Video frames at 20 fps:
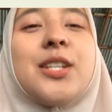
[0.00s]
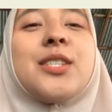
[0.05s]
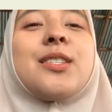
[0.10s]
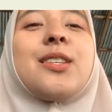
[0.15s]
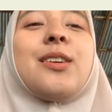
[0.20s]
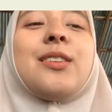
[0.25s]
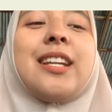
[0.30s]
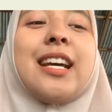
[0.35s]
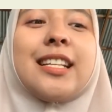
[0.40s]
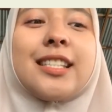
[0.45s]

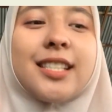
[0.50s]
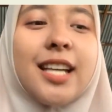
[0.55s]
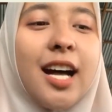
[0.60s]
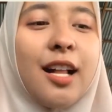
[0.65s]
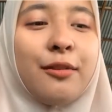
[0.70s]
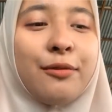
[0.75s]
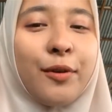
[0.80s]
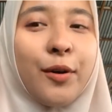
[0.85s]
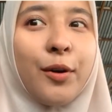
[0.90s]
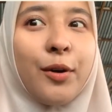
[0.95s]
So that's
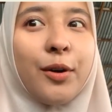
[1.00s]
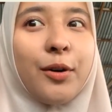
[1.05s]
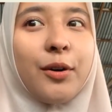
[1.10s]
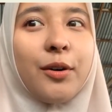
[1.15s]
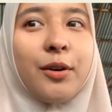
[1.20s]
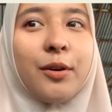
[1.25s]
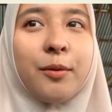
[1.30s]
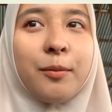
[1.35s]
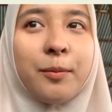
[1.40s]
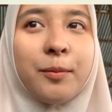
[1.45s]
all
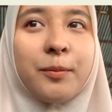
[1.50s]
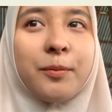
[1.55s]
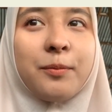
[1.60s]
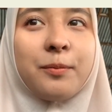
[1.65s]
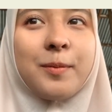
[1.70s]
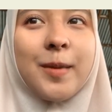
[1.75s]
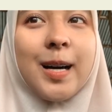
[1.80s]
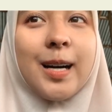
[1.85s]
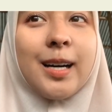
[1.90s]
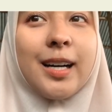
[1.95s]
for
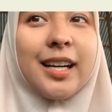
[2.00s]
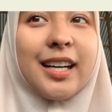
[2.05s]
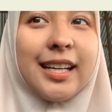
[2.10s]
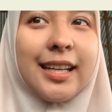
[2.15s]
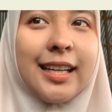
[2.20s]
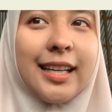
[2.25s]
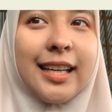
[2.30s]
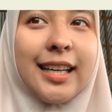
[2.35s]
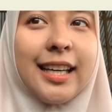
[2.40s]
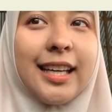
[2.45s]

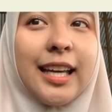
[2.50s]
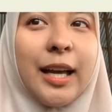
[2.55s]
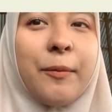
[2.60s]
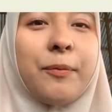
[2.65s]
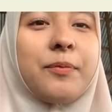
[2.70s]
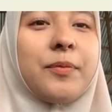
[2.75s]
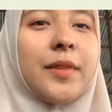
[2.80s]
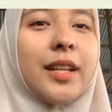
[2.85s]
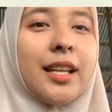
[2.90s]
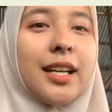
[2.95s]
my
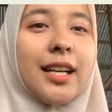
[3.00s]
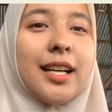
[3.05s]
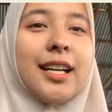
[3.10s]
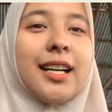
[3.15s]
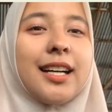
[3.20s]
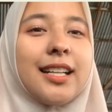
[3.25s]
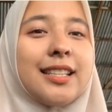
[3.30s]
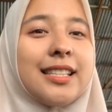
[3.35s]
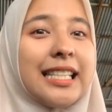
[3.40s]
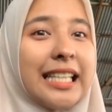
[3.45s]

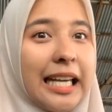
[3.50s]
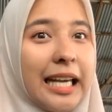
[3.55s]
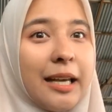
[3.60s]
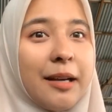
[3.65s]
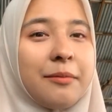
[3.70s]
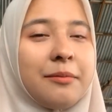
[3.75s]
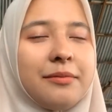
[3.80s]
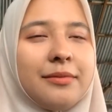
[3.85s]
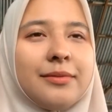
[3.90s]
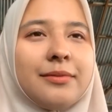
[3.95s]

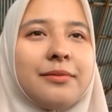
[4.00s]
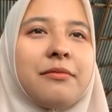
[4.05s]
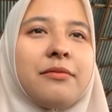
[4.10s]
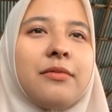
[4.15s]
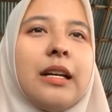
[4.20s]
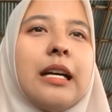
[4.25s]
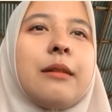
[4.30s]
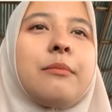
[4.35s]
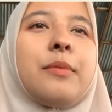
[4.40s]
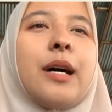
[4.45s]
team
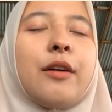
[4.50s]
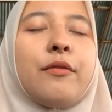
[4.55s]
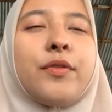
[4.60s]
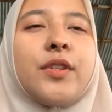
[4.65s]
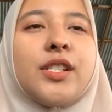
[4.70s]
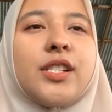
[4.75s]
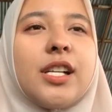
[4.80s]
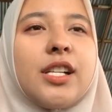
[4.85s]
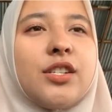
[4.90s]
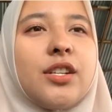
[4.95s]
about
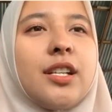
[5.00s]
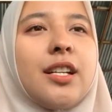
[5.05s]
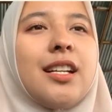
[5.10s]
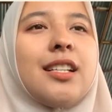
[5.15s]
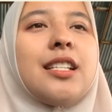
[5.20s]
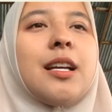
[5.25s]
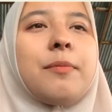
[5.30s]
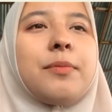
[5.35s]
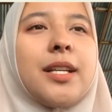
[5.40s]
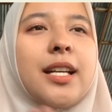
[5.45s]
free translation
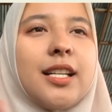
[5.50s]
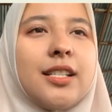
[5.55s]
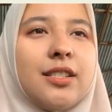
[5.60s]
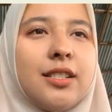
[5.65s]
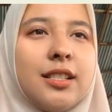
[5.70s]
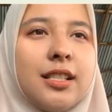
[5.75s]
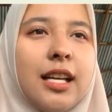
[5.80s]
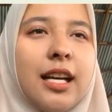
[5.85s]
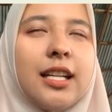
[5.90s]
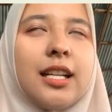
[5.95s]
and
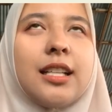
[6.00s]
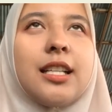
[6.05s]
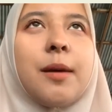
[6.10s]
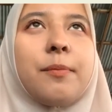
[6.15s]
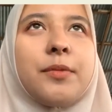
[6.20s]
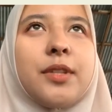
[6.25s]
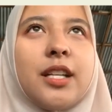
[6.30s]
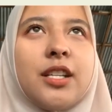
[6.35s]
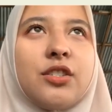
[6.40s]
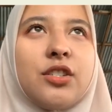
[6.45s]

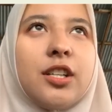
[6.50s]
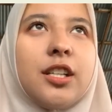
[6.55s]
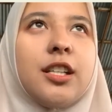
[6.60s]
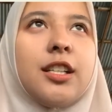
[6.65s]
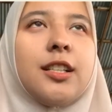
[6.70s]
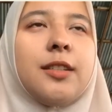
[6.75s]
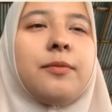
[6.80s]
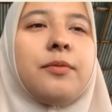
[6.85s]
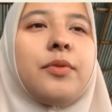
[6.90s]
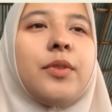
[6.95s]

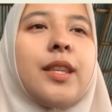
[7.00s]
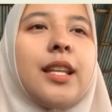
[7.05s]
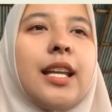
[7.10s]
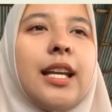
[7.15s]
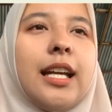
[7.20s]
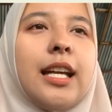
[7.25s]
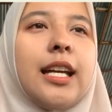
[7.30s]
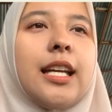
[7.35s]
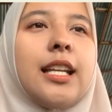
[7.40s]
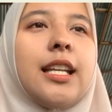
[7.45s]
adaptation
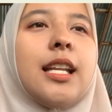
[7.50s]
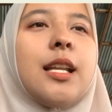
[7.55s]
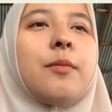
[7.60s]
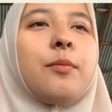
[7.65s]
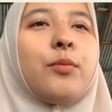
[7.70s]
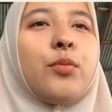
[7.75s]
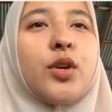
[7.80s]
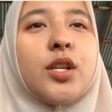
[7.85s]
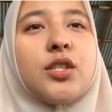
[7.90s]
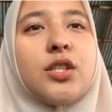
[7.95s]
in
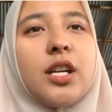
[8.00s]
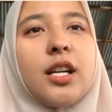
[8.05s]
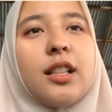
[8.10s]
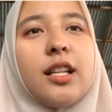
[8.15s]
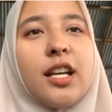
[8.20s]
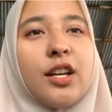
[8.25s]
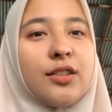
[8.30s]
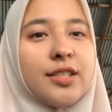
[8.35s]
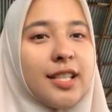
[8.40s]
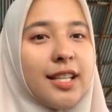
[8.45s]
bridging
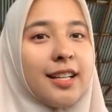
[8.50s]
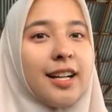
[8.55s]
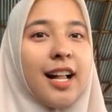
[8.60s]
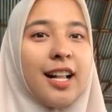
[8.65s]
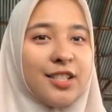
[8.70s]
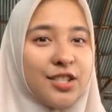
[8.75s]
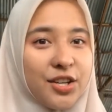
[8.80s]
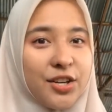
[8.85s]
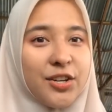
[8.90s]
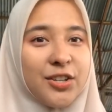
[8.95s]
language and
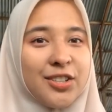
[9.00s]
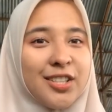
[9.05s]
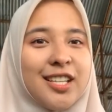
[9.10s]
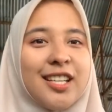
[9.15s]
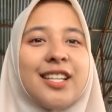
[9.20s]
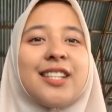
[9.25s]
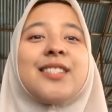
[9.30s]
culture.